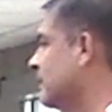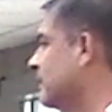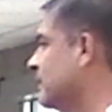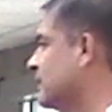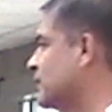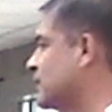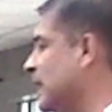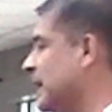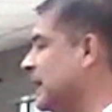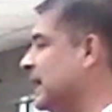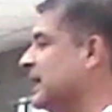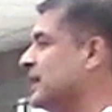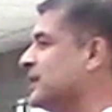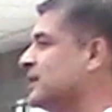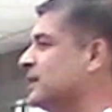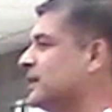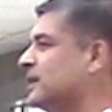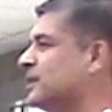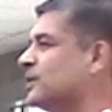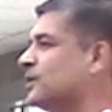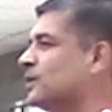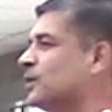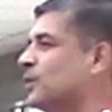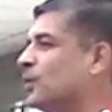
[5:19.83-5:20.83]
challenge
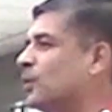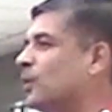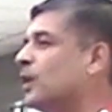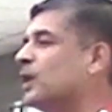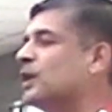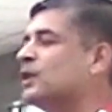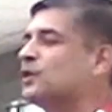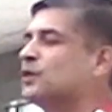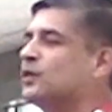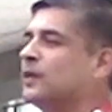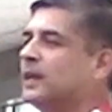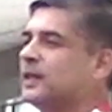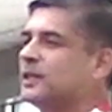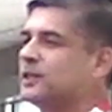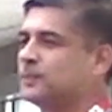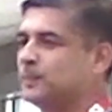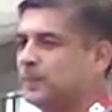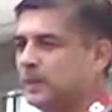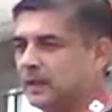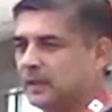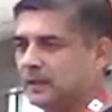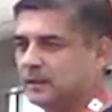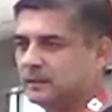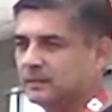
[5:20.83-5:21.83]
is, what should I
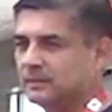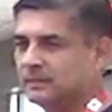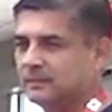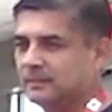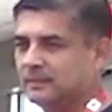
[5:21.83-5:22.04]
speak?